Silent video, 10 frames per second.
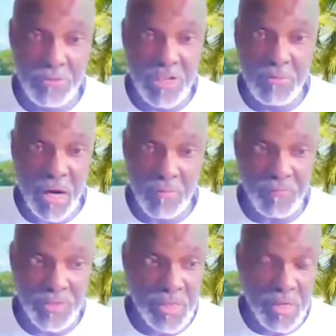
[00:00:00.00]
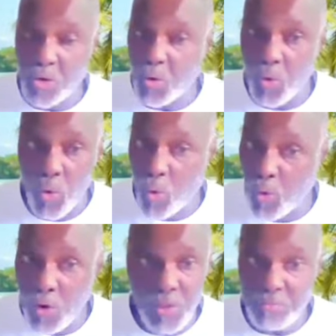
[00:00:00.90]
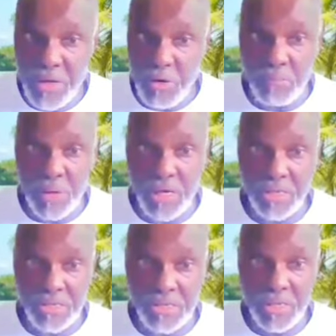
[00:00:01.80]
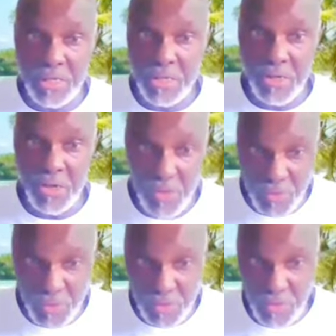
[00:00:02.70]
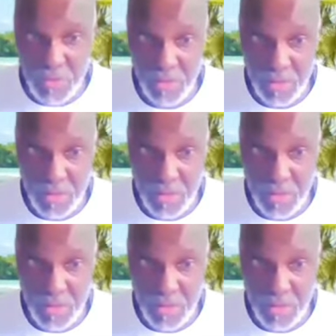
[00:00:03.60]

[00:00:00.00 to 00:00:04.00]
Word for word: and within three months, all of the period pains gone.